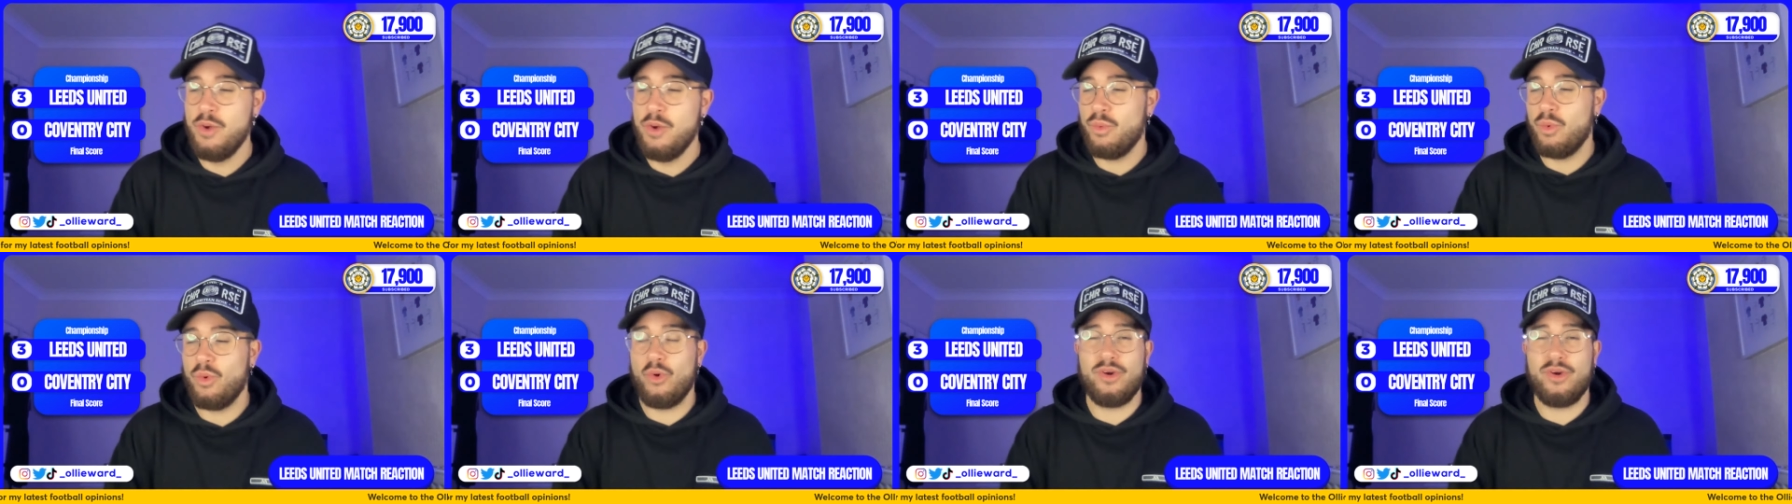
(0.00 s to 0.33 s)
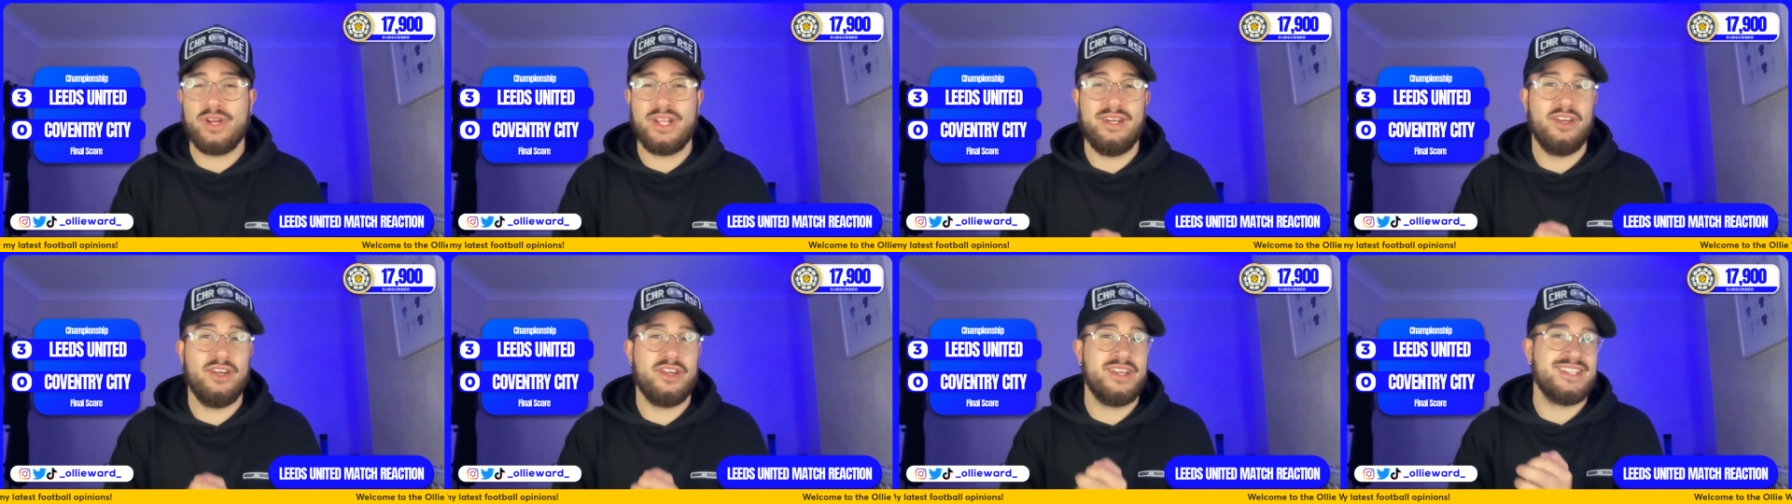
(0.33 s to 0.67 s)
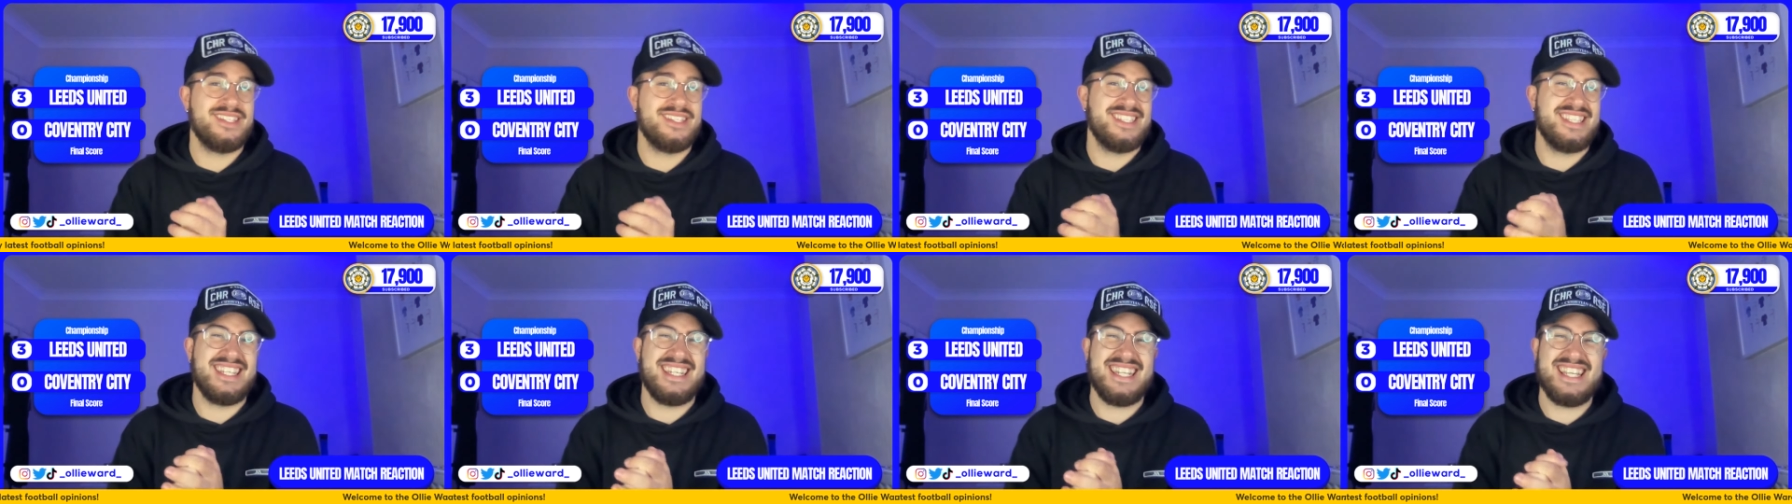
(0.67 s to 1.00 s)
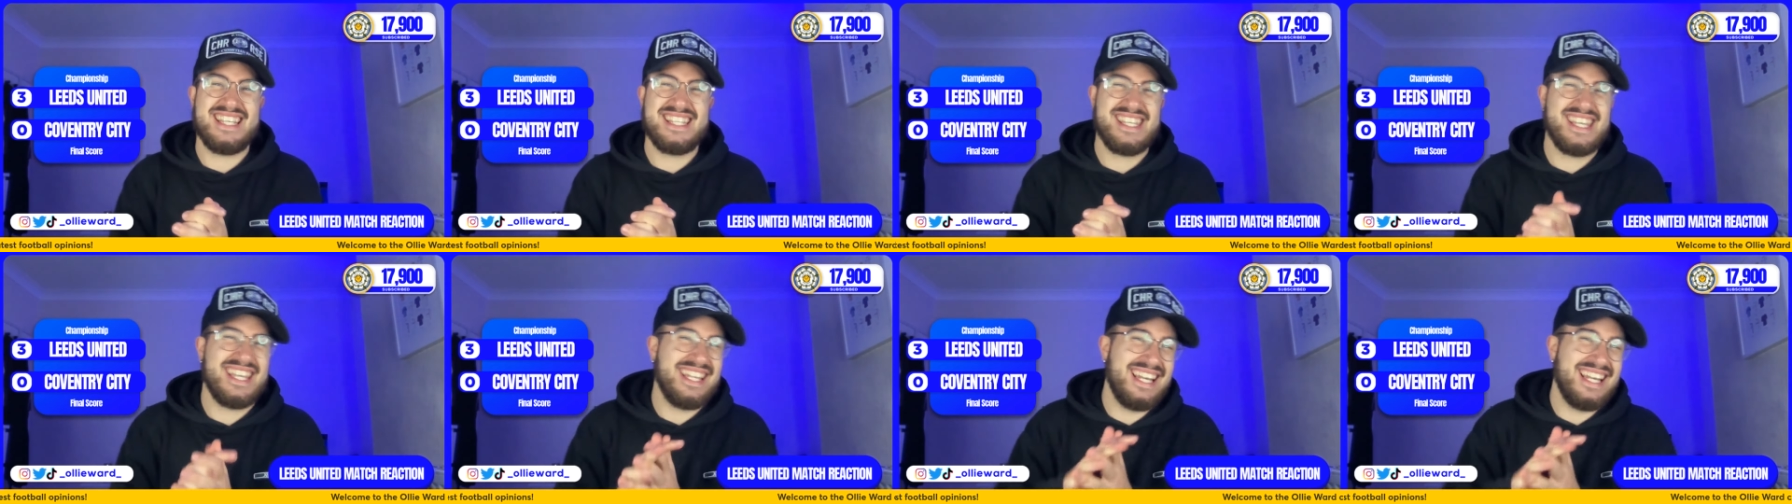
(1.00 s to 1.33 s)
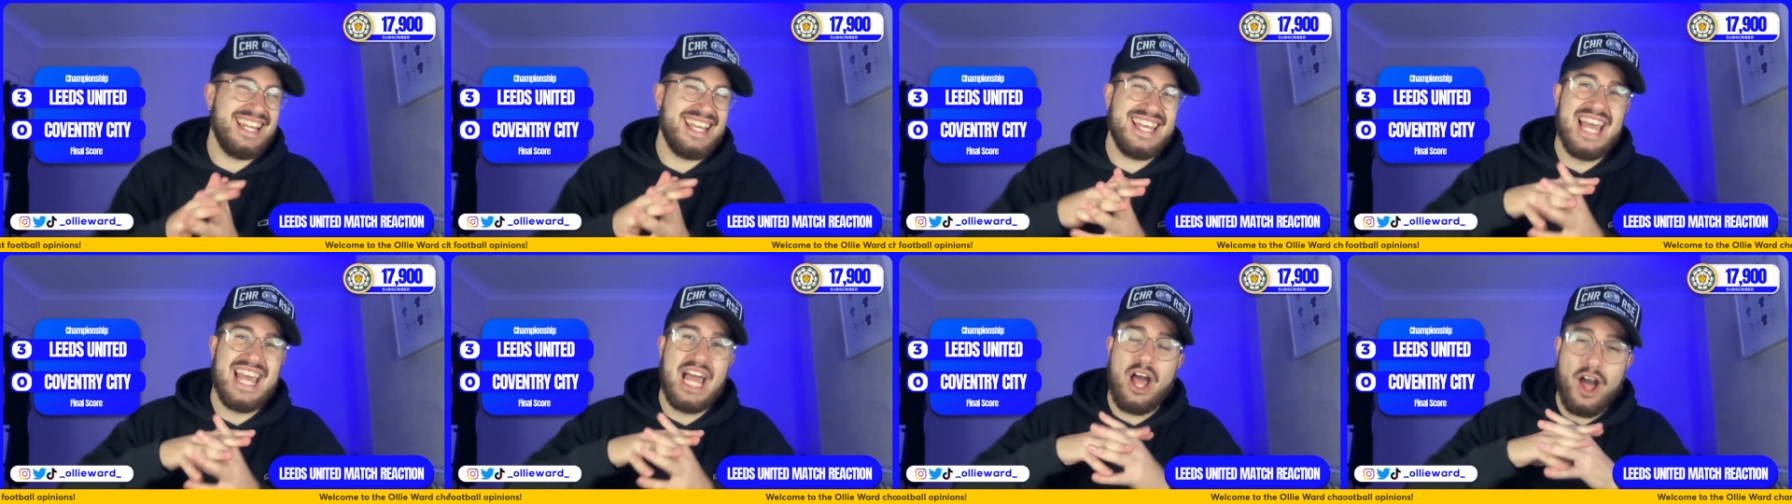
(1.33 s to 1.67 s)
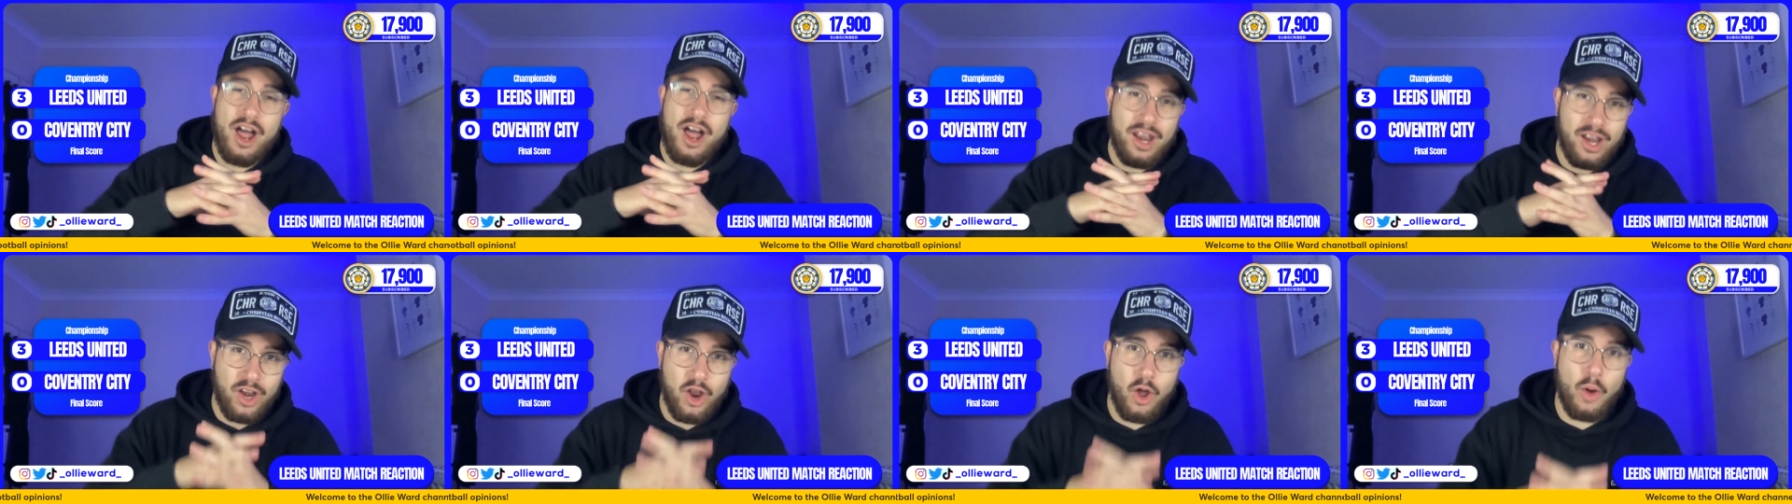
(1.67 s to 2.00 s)
We're already looking statistically
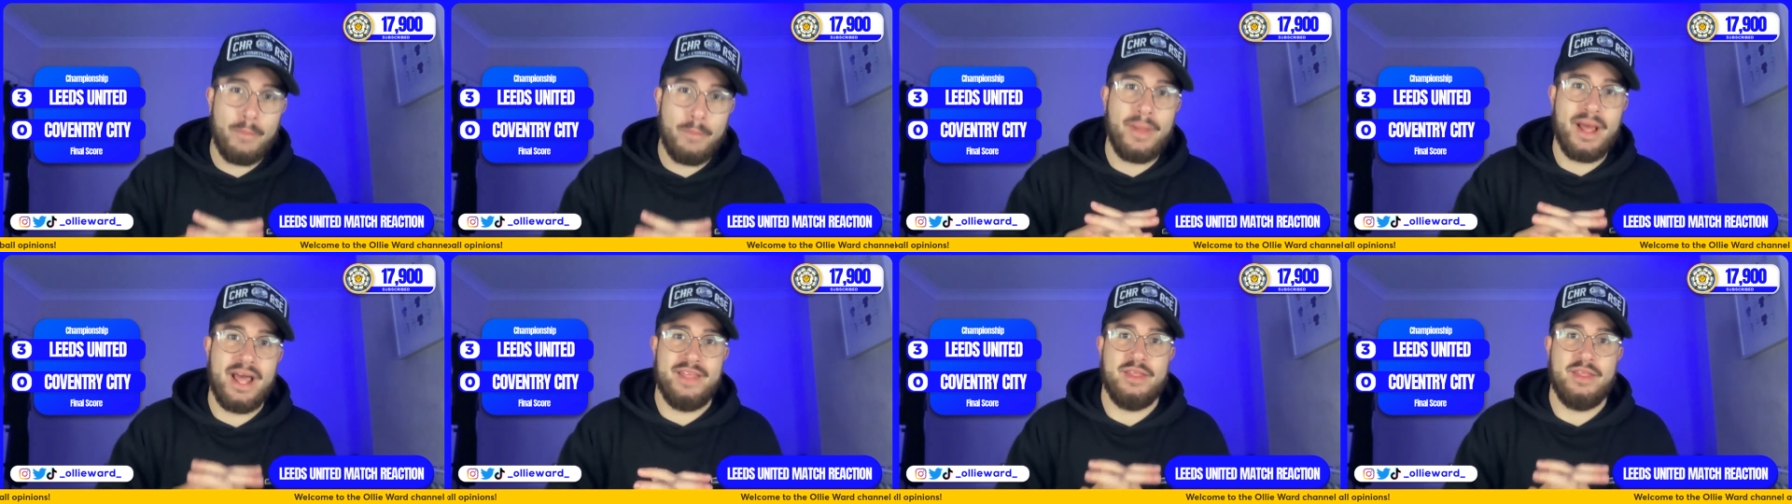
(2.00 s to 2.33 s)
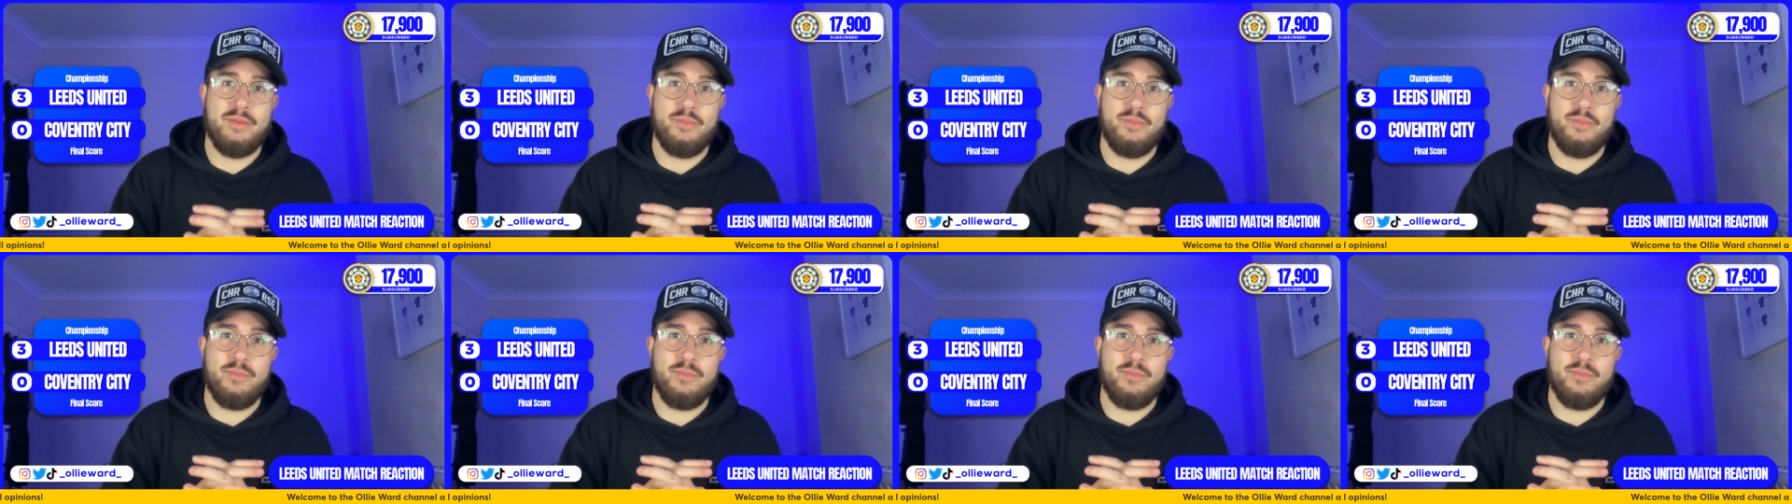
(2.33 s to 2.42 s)
a lot better